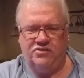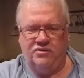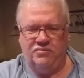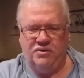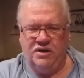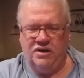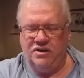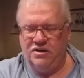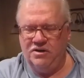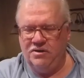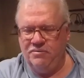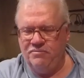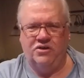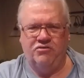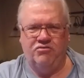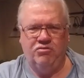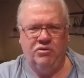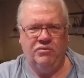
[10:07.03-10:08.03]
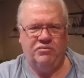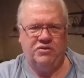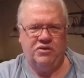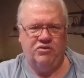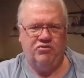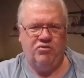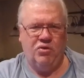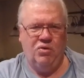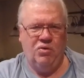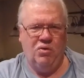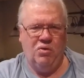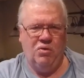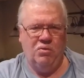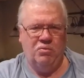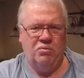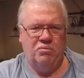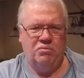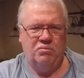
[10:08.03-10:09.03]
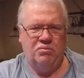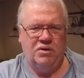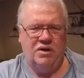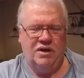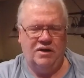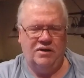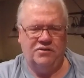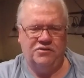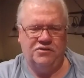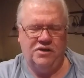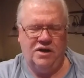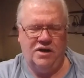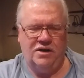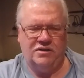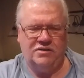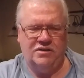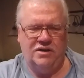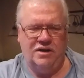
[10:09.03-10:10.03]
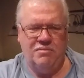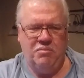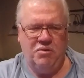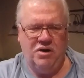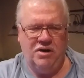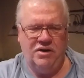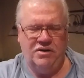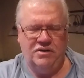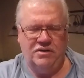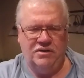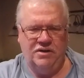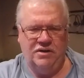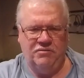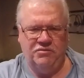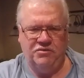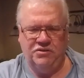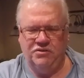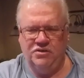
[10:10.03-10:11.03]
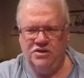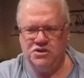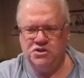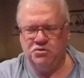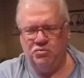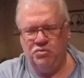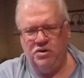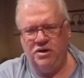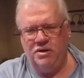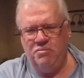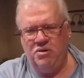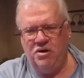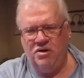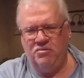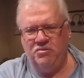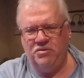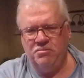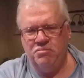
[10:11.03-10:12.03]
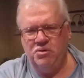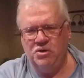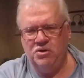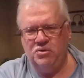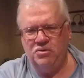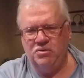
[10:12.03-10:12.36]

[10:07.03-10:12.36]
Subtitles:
I've got a drift control sock that I bought, and that was the initial one I bought with the boat